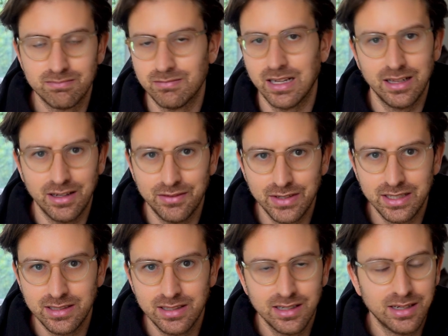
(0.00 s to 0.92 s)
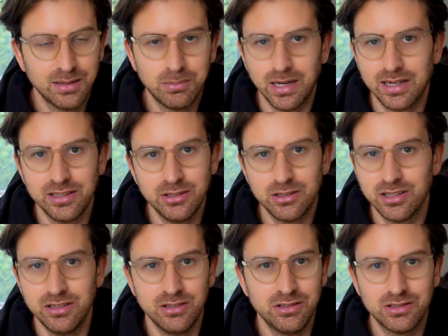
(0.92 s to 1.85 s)
I love it, but you can
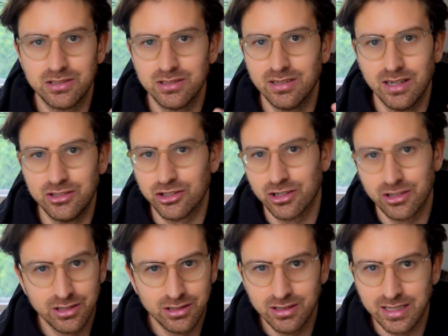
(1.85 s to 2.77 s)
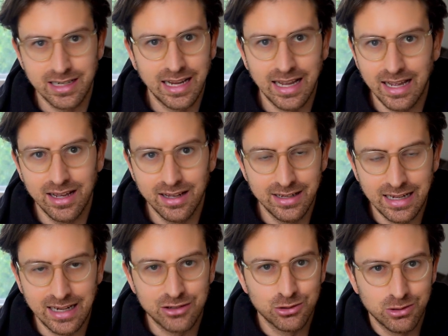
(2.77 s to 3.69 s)
use a journal, like an
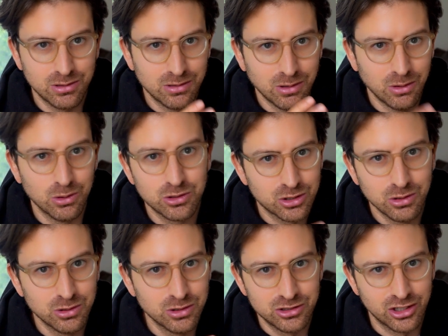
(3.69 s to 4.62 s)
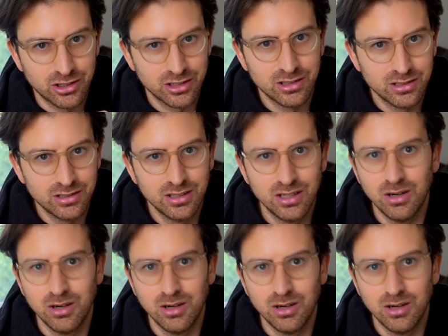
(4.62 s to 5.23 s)
actual old school journal,